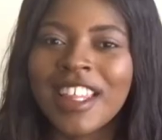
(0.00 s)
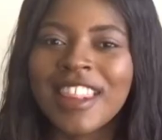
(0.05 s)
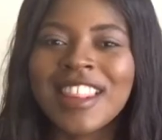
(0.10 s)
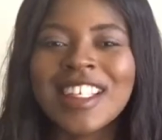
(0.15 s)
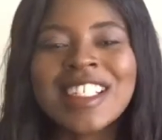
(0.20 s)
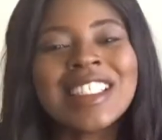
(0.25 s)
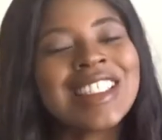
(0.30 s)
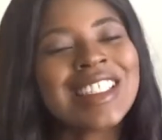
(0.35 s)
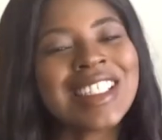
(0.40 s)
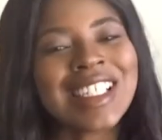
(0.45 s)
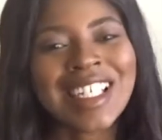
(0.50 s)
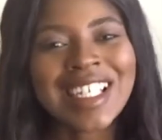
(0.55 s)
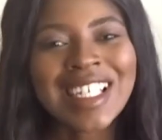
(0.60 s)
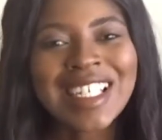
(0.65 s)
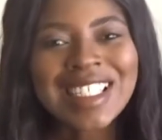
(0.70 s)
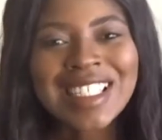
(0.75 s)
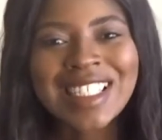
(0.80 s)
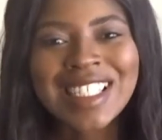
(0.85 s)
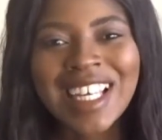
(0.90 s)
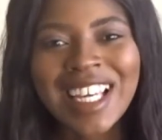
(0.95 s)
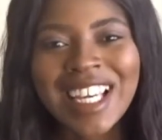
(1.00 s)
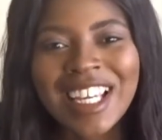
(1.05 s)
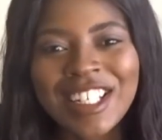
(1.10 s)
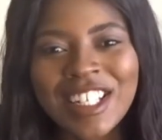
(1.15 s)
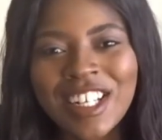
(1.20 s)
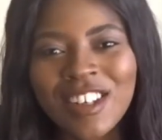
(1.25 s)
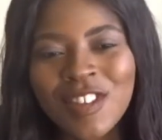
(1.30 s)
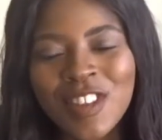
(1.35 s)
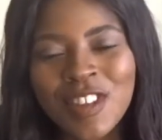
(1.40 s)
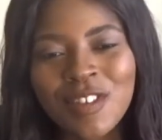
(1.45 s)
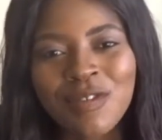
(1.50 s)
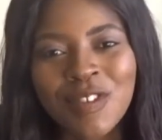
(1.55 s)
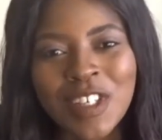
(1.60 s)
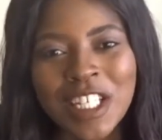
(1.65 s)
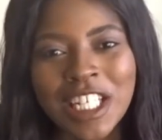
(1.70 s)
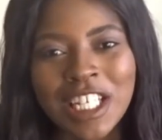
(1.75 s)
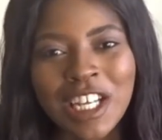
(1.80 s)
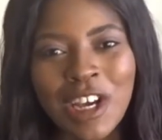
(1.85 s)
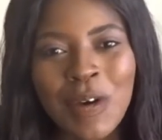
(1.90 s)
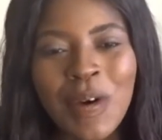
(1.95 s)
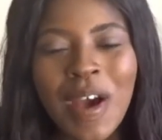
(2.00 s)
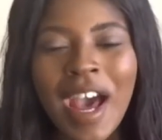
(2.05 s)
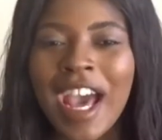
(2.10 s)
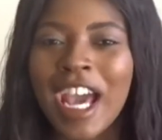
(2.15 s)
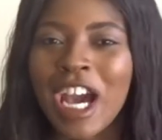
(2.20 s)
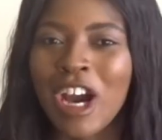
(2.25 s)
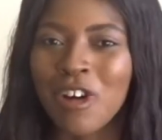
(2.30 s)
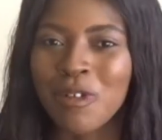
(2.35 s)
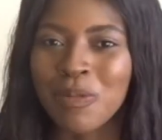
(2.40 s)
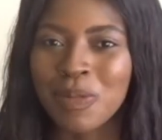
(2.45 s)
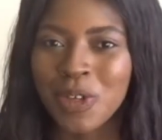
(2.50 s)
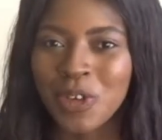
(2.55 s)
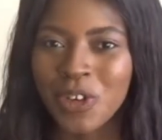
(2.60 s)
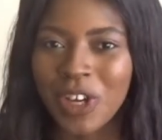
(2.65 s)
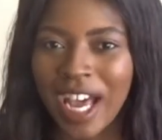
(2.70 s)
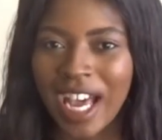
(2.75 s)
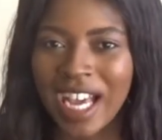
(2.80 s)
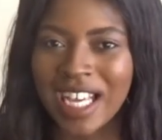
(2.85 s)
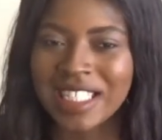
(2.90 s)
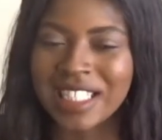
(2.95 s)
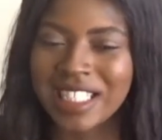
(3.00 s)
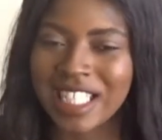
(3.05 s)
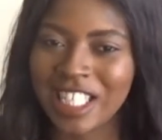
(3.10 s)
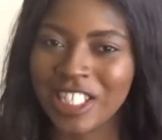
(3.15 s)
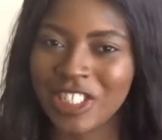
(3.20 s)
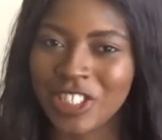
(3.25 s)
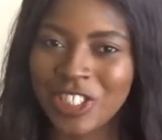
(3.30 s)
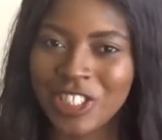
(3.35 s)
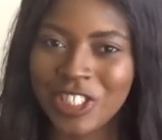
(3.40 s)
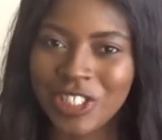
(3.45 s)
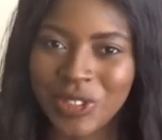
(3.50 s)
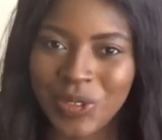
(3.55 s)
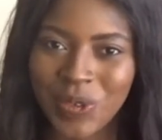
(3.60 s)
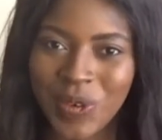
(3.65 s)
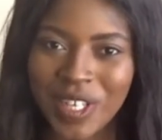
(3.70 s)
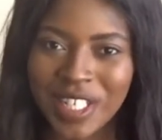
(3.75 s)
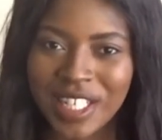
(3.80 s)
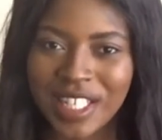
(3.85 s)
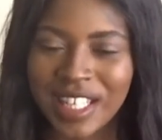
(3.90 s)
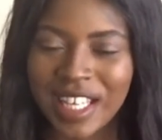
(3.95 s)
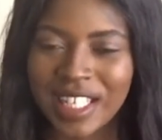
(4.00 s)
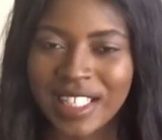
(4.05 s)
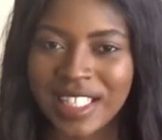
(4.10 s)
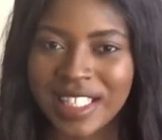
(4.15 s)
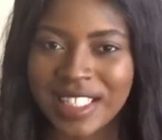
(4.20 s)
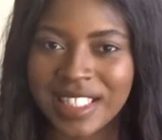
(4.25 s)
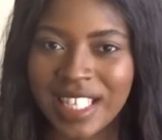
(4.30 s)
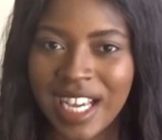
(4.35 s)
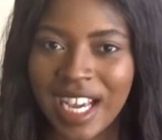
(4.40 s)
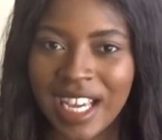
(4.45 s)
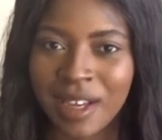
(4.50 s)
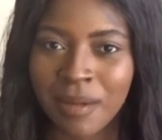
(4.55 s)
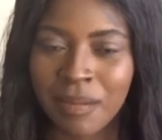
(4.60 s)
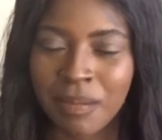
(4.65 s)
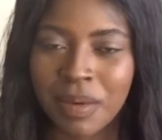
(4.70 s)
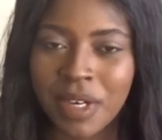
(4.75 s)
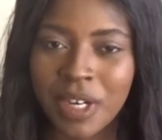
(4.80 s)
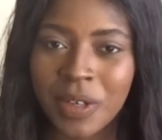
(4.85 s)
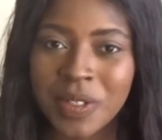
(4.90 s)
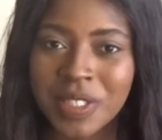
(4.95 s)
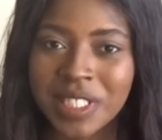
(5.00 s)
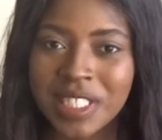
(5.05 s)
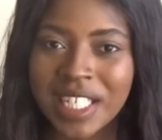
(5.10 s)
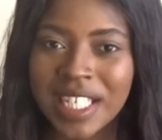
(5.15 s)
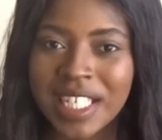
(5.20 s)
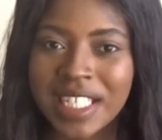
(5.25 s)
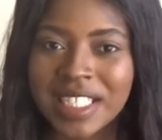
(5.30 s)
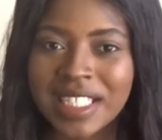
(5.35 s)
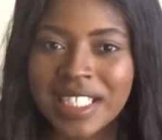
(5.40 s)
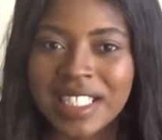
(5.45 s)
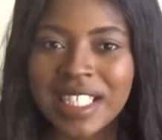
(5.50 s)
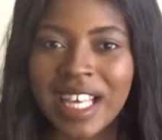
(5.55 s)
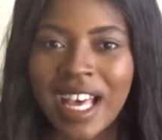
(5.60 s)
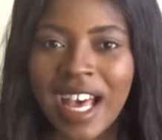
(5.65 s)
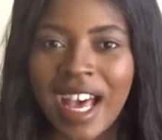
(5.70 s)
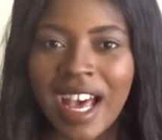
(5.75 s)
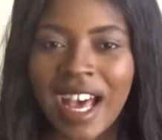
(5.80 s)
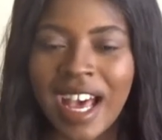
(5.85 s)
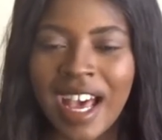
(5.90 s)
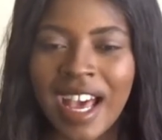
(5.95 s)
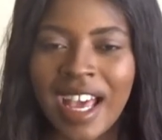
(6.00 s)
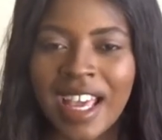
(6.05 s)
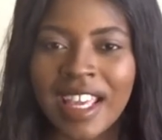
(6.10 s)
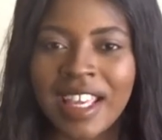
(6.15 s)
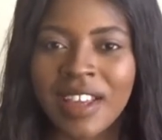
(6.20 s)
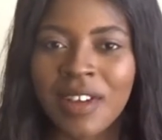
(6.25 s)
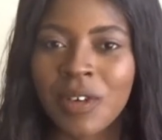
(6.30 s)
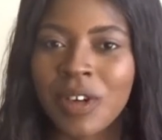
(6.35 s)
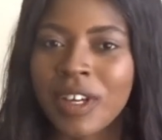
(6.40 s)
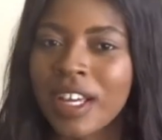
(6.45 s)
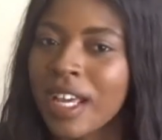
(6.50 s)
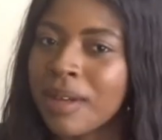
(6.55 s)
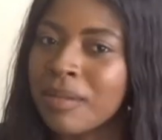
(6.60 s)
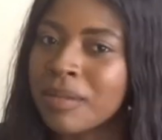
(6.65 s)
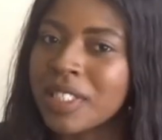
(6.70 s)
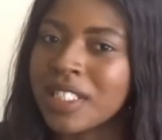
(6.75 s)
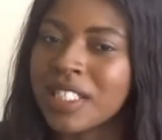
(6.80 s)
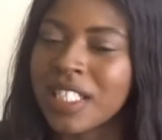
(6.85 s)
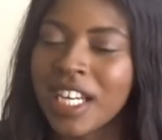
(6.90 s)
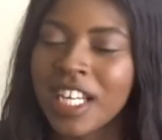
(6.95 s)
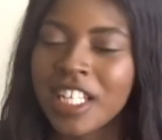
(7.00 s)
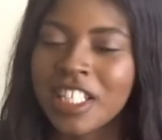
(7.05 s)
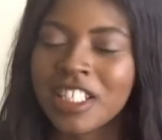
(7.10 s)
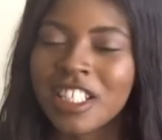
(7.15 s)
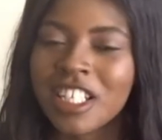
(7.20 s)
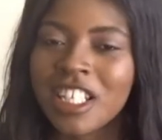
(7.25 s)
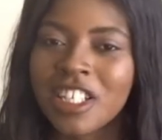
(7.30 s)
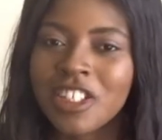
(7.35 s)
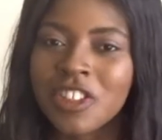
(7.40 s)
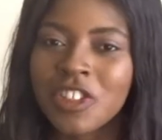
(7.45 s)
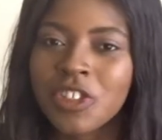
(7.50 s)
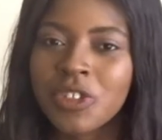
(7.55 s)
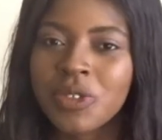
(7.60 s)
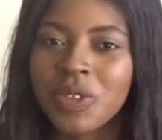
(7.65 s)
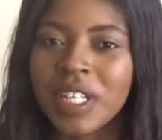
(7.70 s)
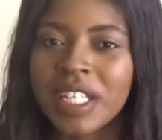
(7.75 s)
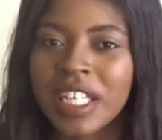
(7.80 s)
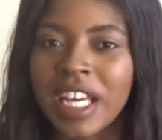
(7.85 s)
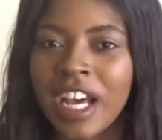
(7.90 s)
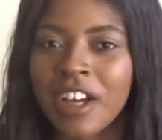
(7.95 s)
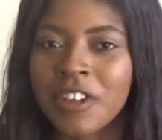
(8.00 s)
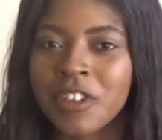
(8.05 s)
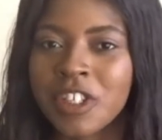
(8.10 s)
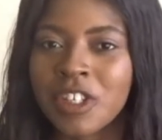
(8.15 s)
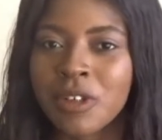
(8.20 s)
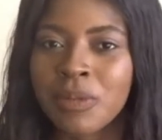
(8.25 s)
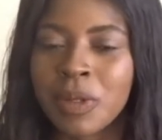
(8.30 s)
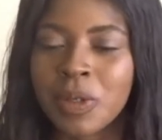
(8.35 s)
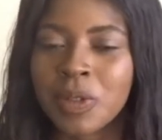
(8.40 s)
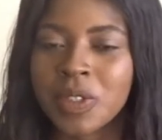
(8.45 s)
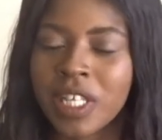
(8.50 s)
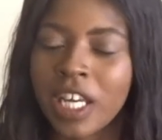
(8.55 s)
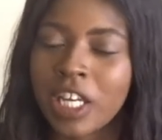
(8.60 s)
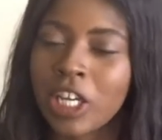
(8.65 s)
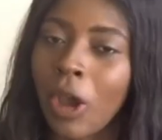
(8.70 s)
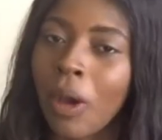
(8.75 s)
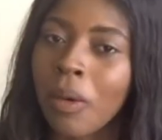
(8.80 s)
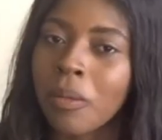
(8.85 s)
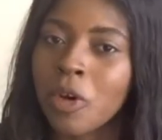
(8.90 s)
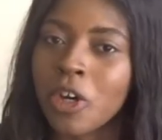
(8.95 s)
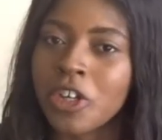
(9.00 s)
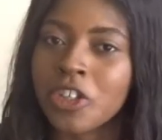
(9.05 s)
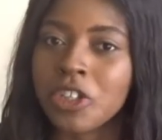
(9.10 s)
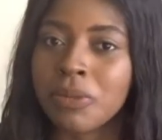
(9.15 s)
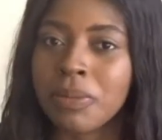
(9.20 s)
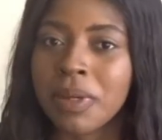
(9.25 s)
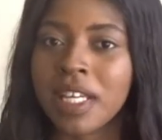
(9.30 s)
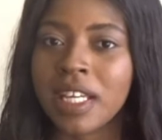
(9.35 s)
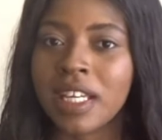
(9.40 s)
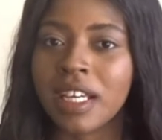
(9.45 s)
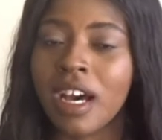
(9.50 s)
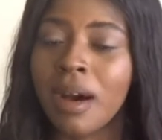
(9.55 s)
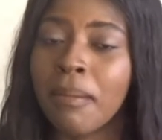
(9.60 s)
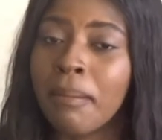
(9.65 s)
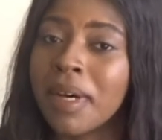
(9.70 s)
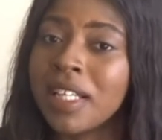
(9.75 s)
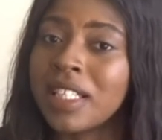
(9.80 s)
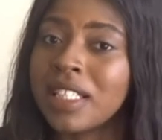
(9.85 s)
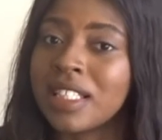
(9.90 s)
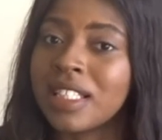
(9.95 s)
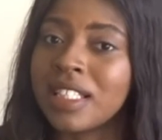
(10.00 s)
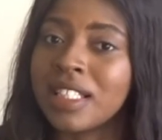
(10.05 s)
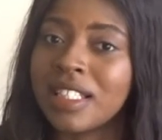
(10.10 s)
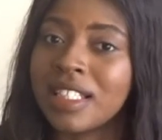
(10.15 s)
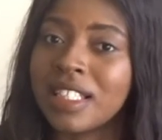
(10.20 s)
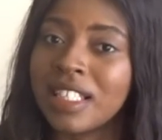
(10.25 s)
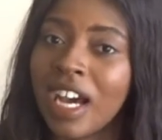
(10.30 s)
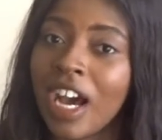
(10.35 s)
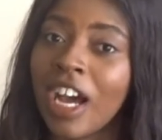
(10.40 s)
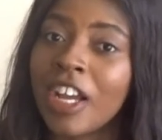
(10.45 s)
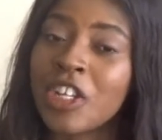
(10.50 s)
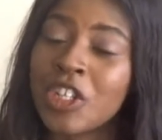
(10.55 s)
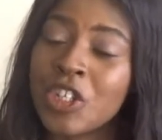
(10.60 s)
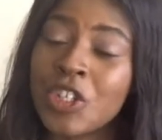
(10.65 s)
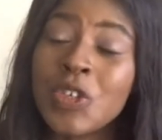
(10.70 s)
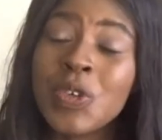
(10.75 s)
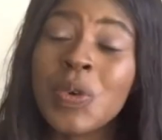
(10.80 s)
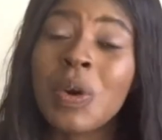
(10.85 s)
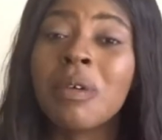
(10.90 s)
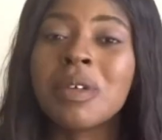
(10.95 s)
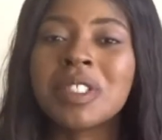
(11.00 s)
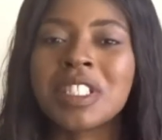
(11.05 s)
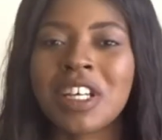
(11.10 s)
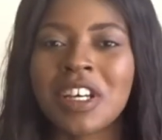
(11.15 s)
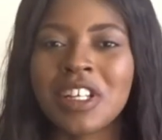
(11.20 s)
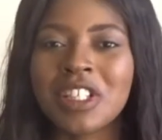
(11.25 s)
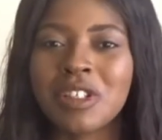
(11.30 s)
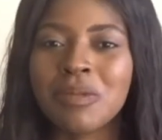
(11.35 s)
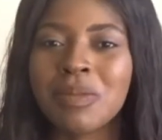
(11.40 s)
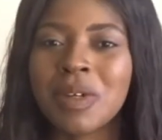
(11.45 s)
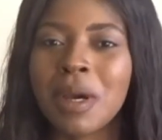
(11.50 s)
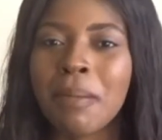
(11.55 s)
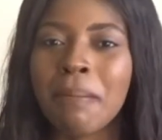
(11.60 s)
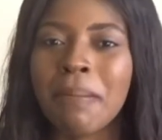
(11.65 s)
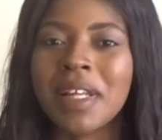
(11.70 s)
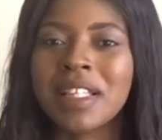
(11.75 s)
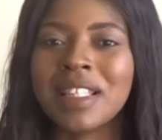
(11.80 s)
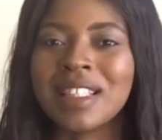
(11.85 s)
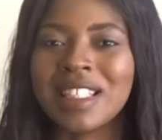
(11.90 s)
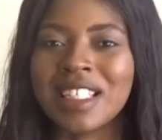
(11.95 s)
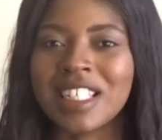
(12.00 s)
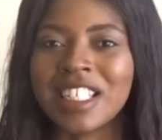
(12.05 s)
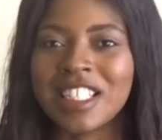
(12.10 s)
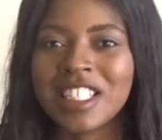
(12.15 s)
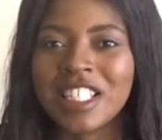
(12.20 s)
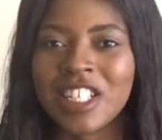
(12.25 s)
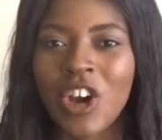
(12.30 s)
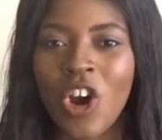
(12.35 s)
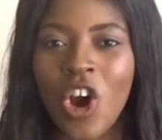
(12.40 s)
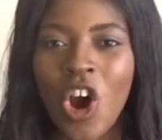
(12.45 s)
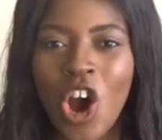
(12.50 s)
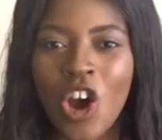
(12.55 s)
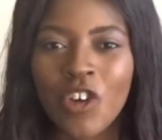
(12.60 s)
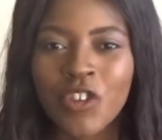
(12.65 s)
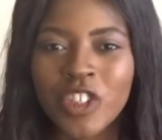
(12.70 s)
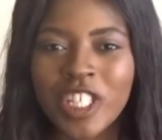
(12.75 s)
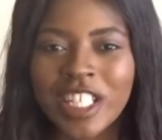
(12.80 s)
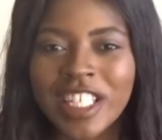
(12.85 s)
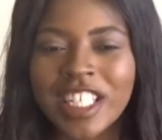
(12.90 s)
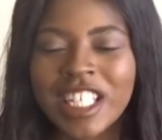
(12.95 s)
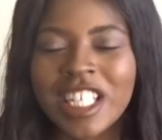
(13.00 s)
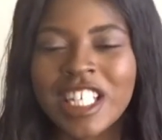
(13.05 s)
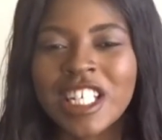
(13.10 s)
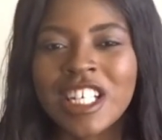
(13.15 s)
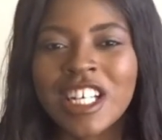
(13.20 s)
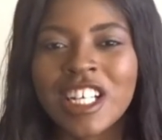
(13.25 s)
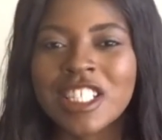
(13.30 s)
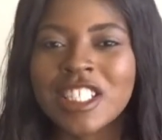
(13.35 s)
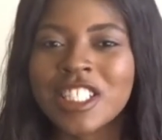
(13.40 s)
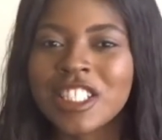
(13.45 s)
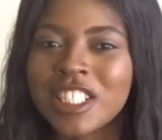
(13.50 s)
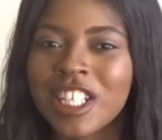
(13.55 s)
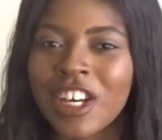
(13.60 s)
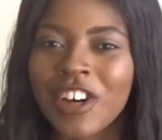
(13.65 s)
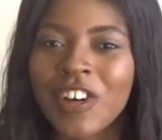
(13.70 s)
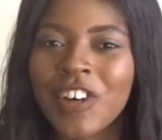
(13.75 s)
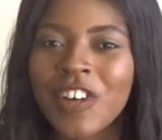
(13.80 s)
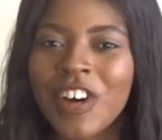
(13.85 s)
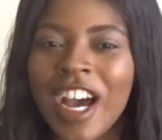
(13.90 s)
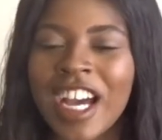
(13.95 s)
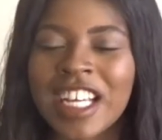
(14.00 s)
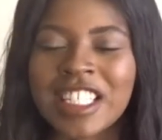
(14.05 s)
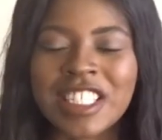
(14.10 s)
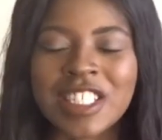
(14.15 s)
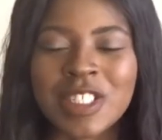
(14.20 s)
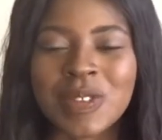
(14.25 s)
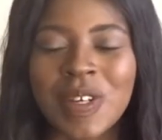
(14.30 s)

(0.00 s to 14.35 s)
This is the end of the video. I hope you guys enjoyed that entire process. I came straight into an outro because I know I'm going to be I knew I was going to be a bit dirty after. So I just